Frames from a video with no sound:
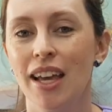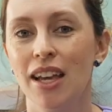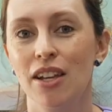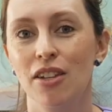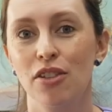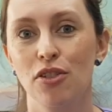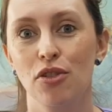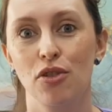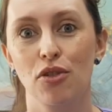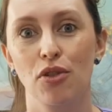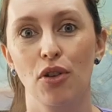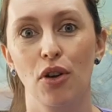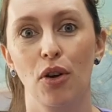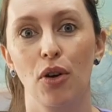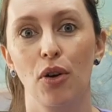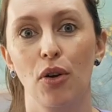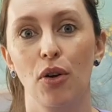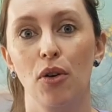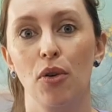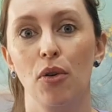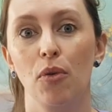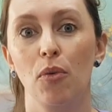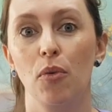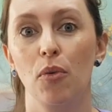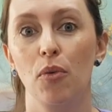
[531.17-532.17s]

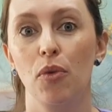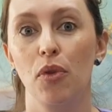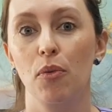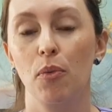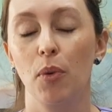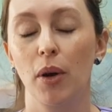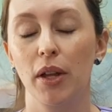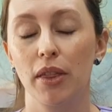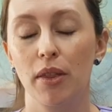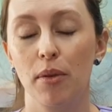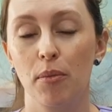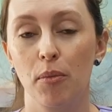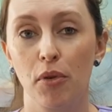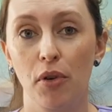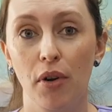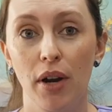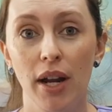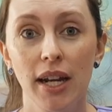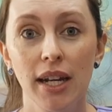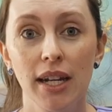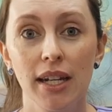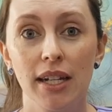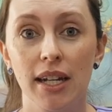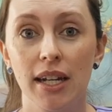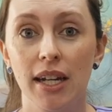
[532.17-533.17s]
So what the
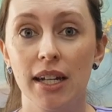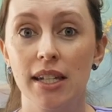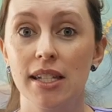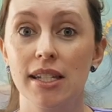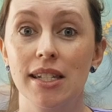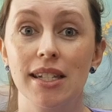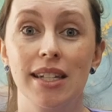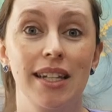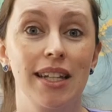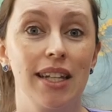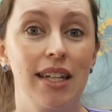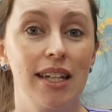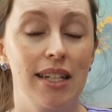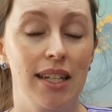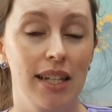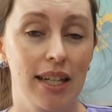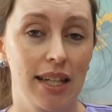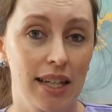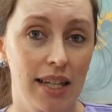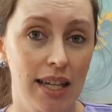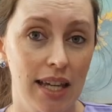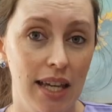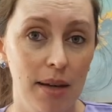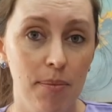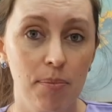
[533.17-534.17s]
Mirena does is
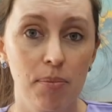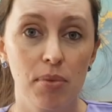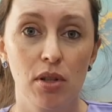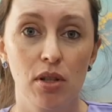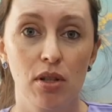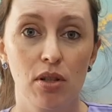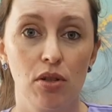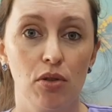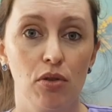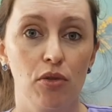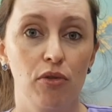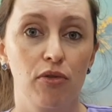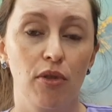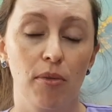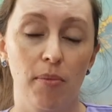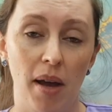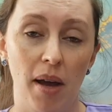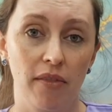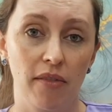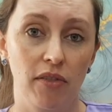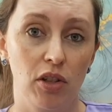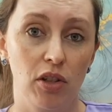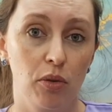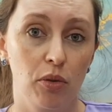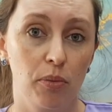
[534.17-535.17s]
it keeps you from
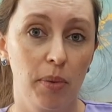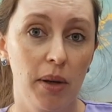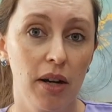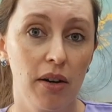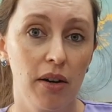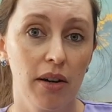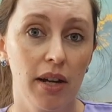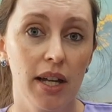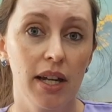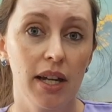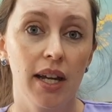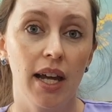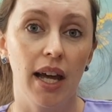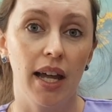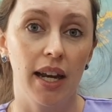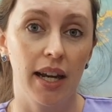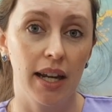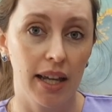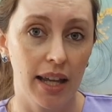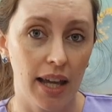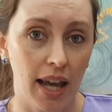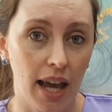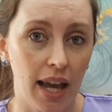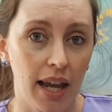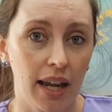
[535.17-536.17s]
having your period, and
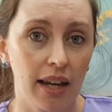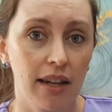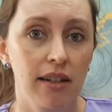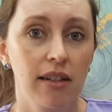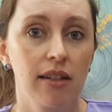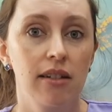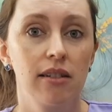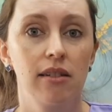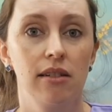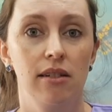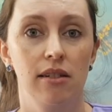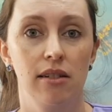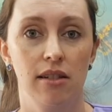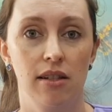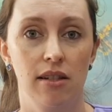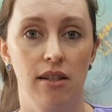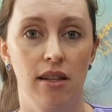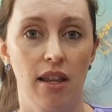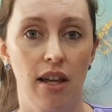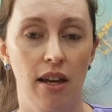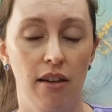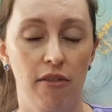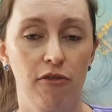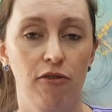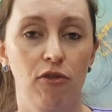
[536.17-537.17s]
again,
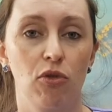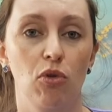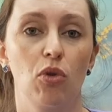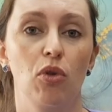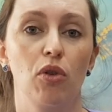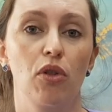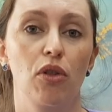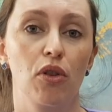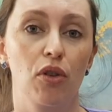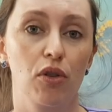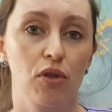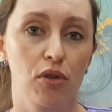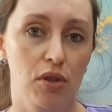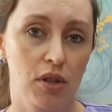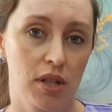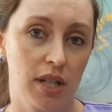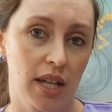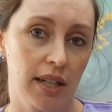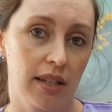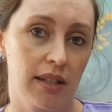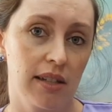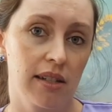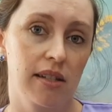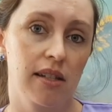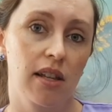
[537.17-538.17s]
therefore, those
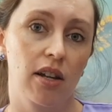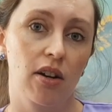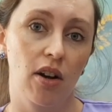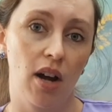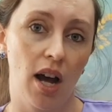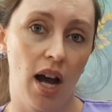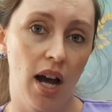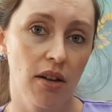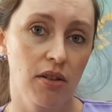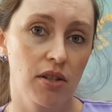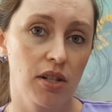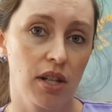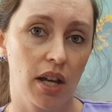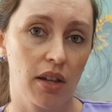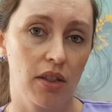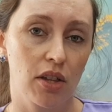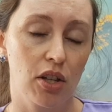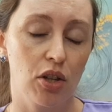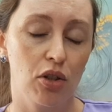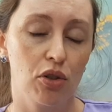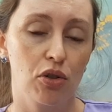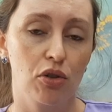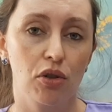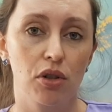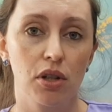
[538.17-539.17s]
cells that are outside the
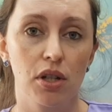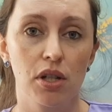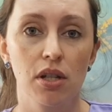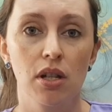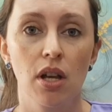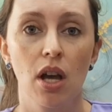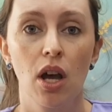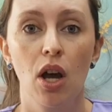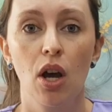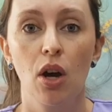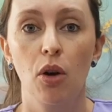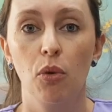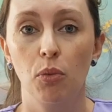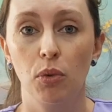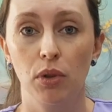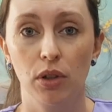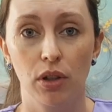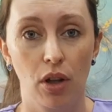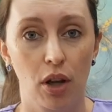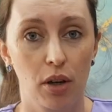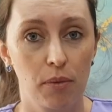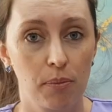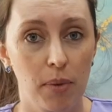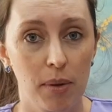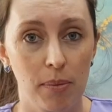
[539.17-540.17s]
uterus will
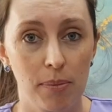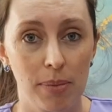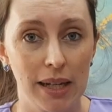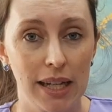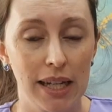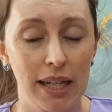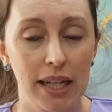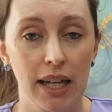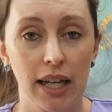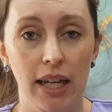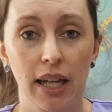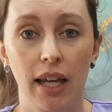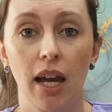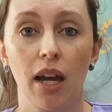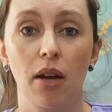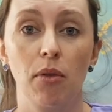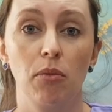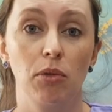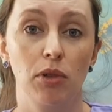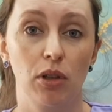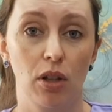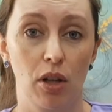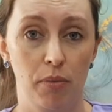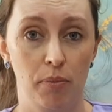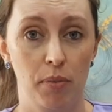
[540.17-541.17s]
not be bleeding and
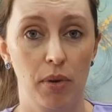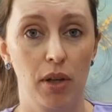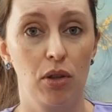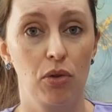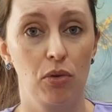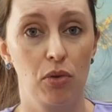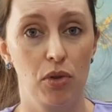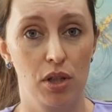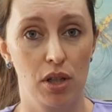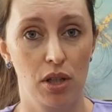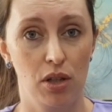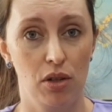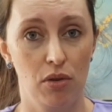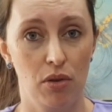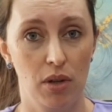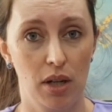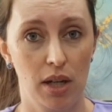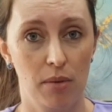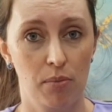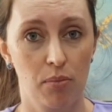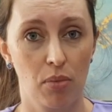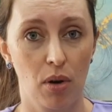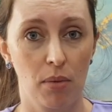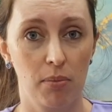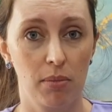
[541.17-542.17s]
will not be causing you
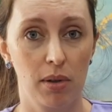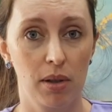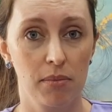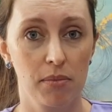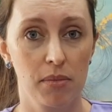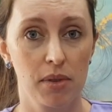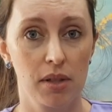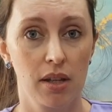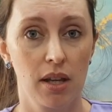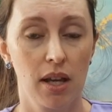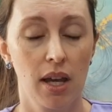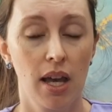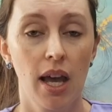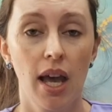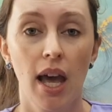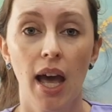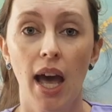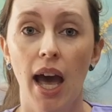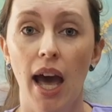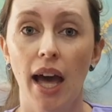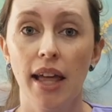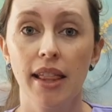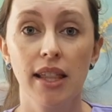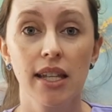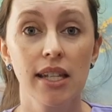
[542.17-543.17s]
any problems.
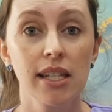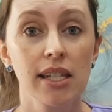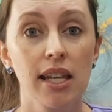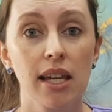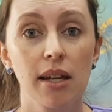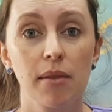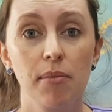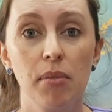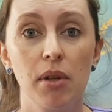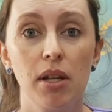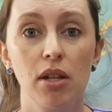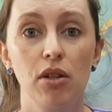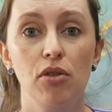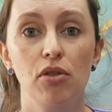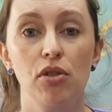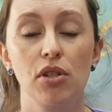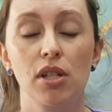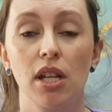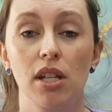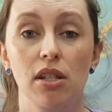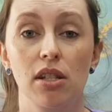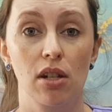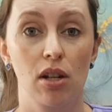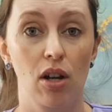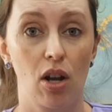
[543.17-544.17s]
And this can be used
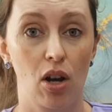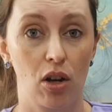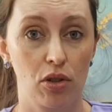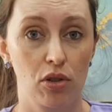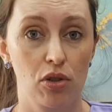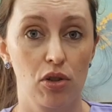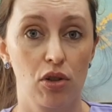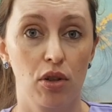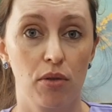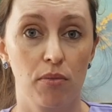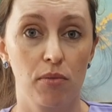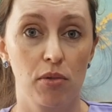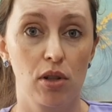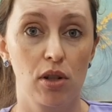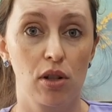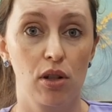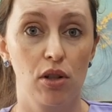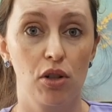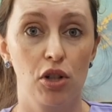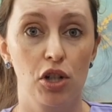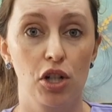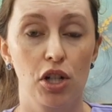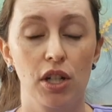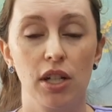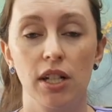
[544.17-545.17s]
long-term
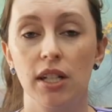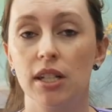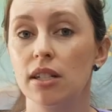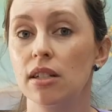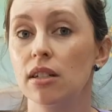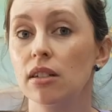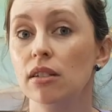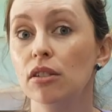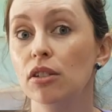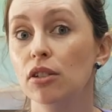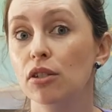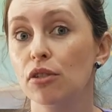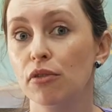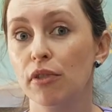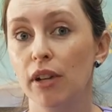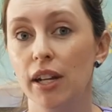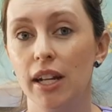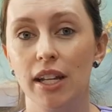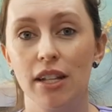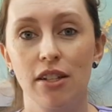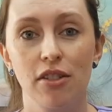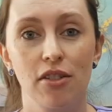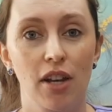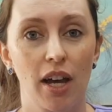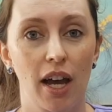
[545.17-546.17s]
solution until you're
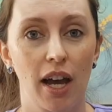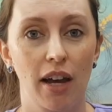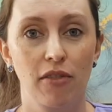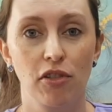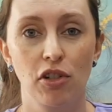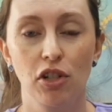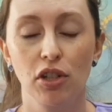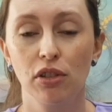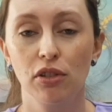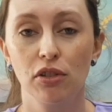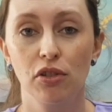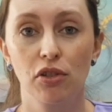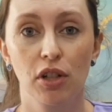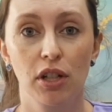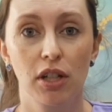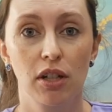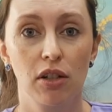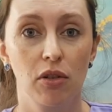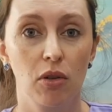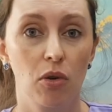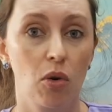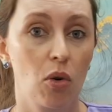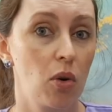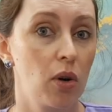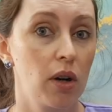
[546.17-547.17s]
ready to have
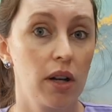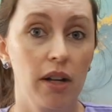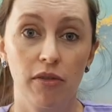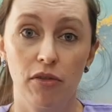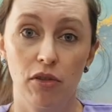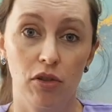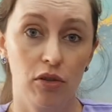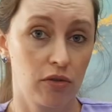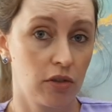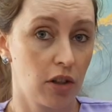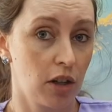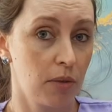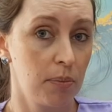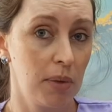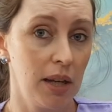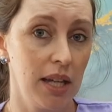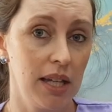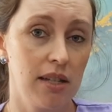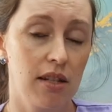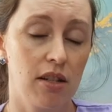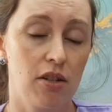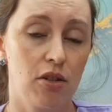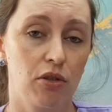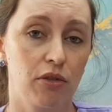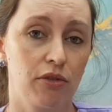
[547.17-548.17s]
children, or if you've
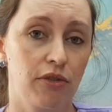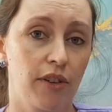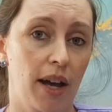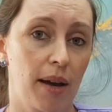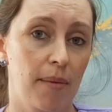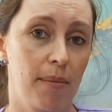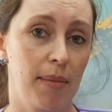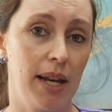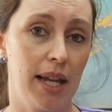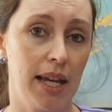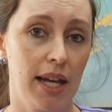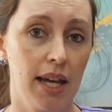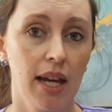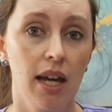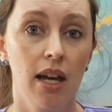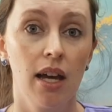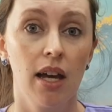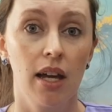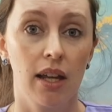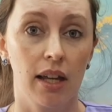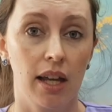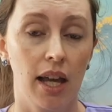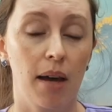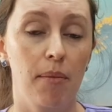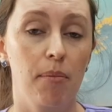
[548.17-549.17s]
completed your family,
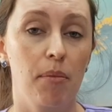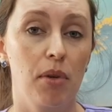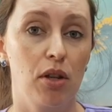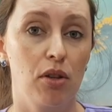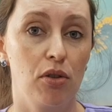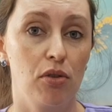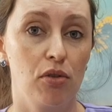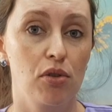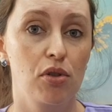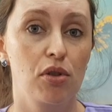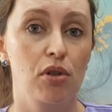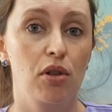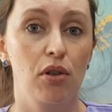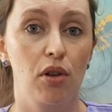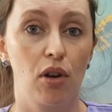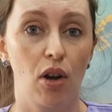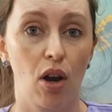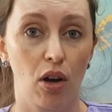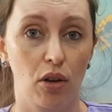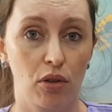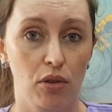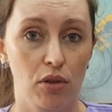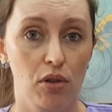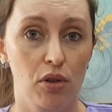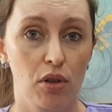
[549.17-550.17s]
can be used
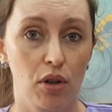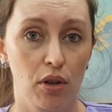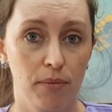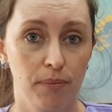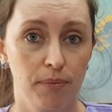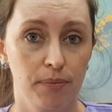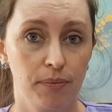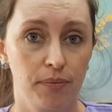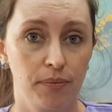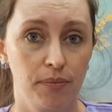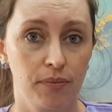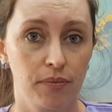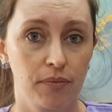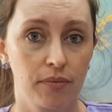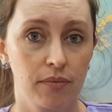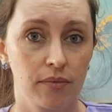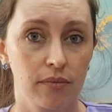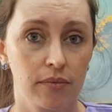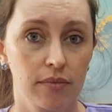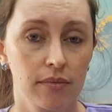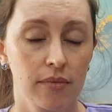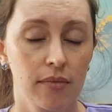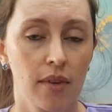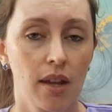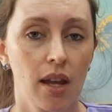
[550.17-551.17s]
long-term.
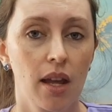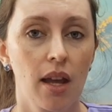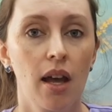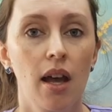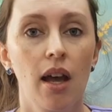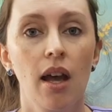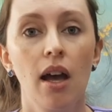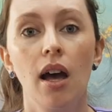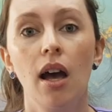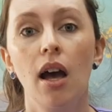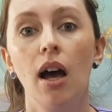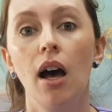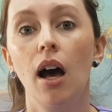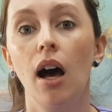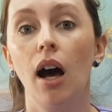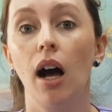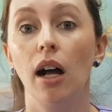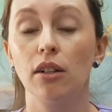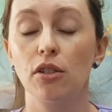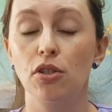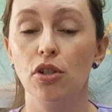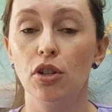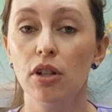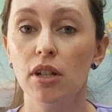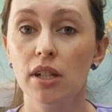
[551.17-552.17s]

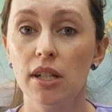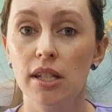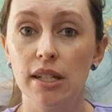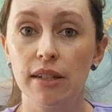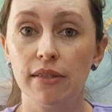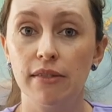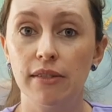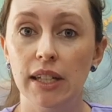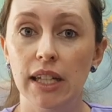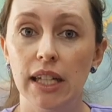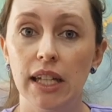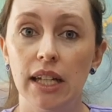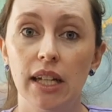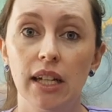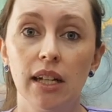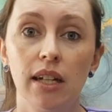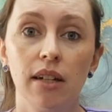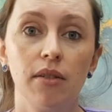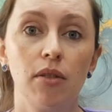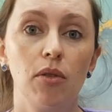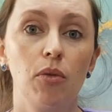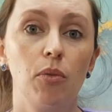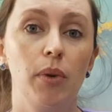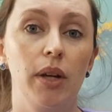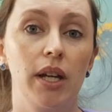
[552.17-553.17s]
Alternatively,
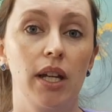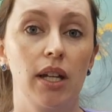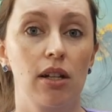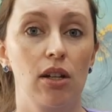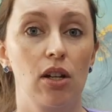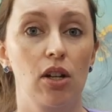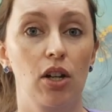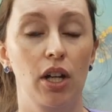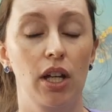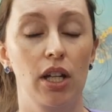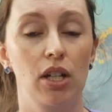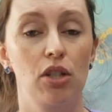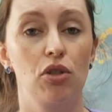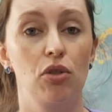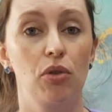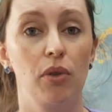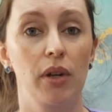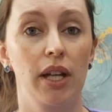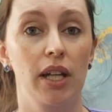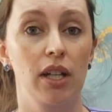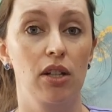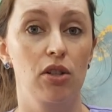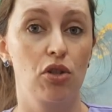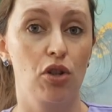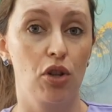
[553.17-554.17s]
we can look at
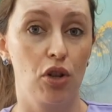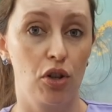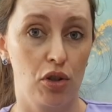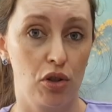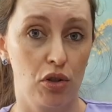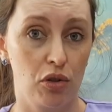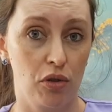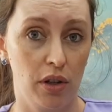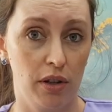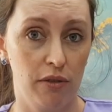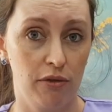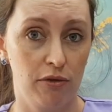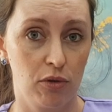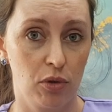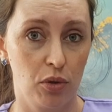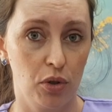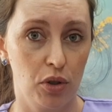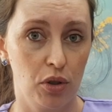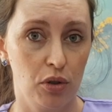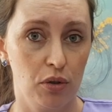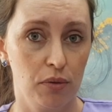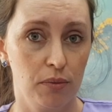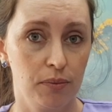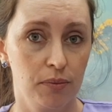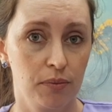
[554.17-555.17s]
doing surgery for
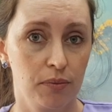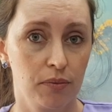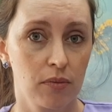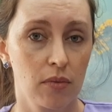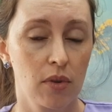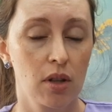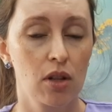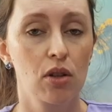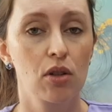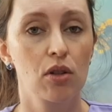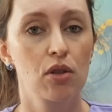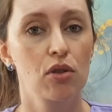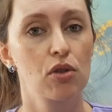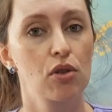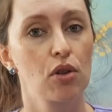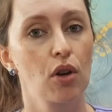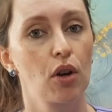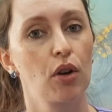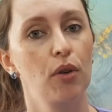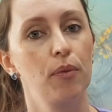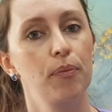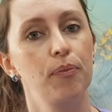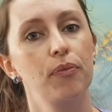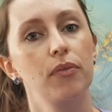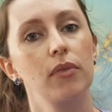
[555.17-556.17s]
you.
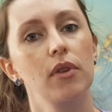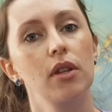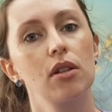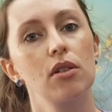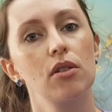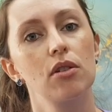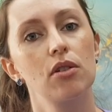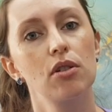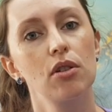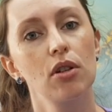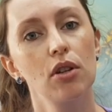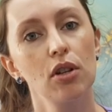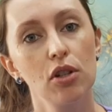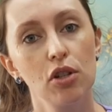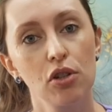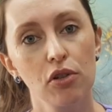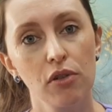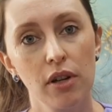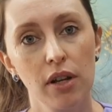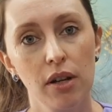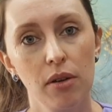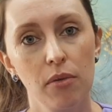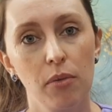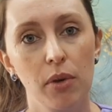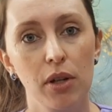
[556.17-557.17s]
So
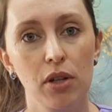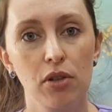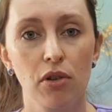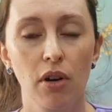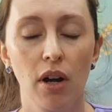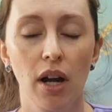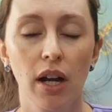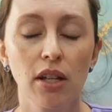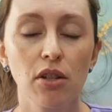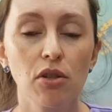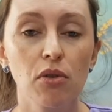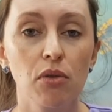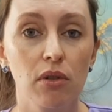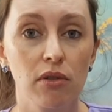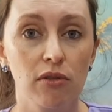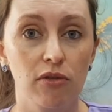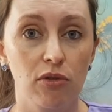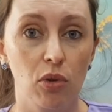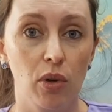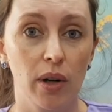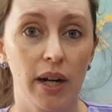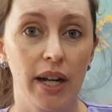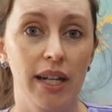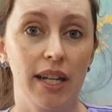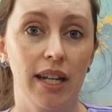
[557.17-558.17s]
surgery we try to
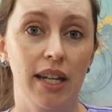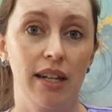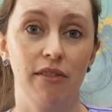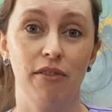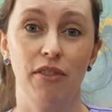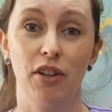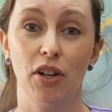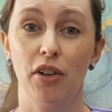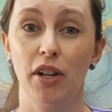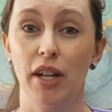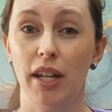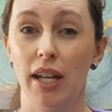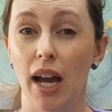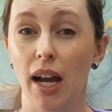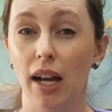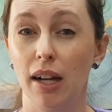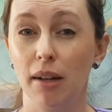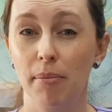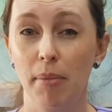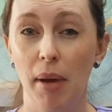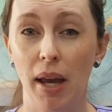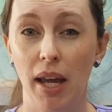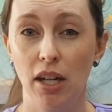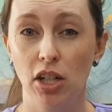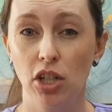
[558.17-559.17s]
avoid in very
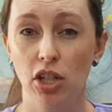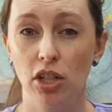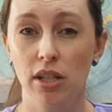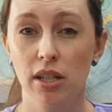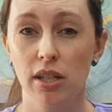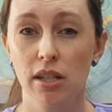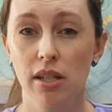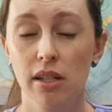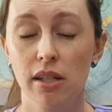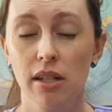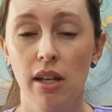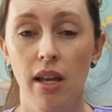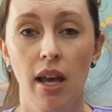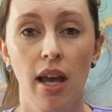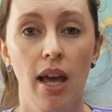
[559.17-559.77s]
young patients